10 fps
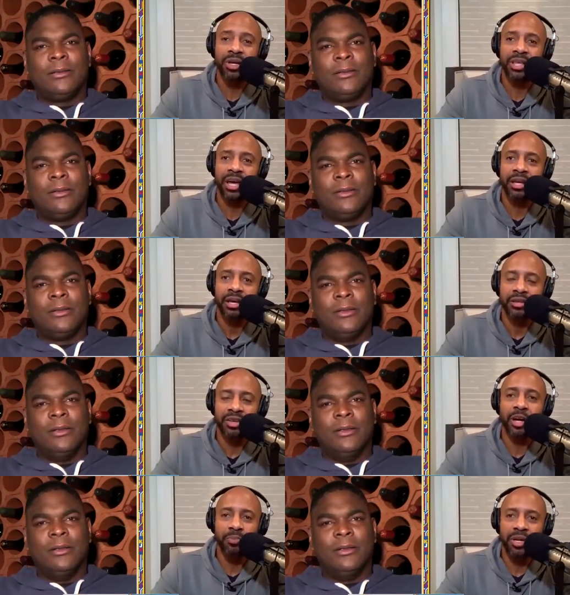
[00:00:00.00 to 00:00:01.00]
Speaker 1: me that
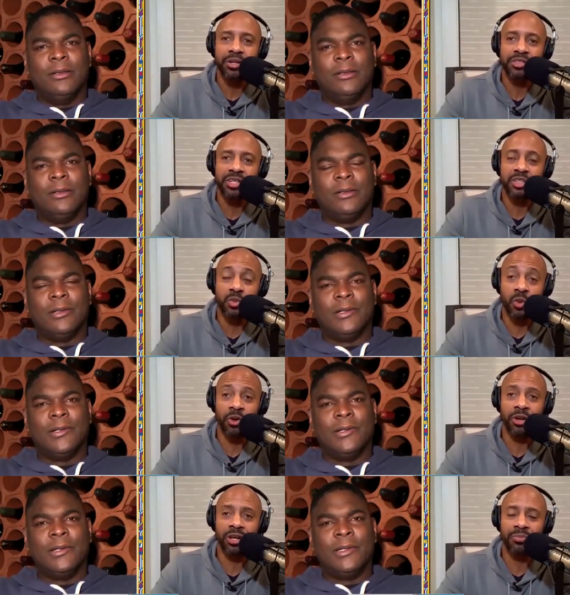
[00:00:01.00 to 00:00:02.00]
Doug Pederson is
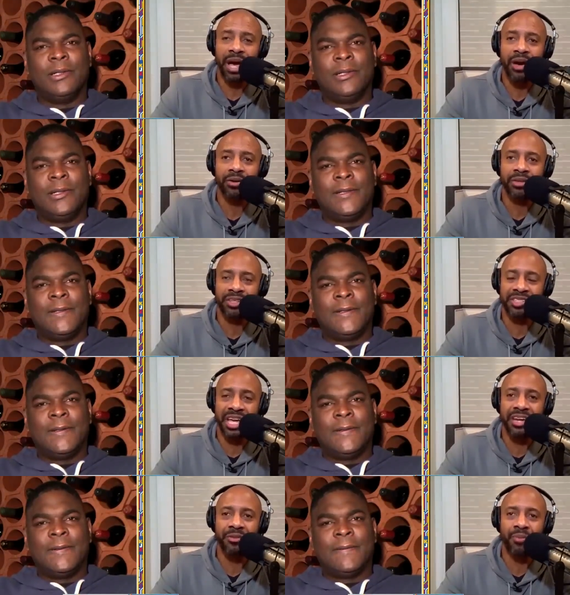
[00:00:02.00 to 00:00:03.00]
worried about the
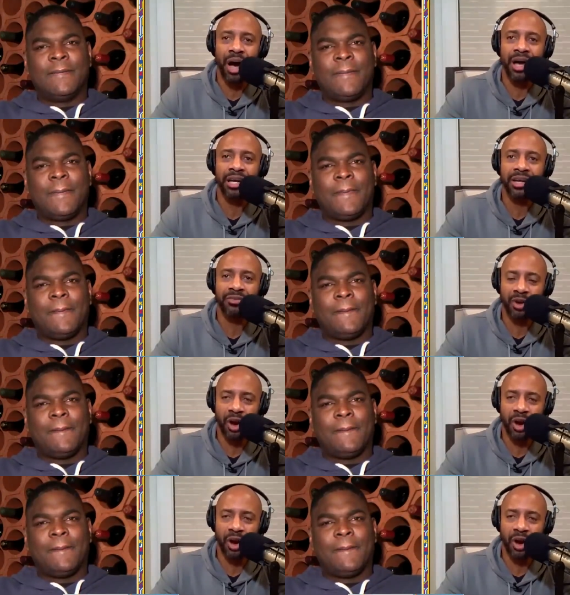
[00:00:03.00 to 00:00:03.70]
state of mind of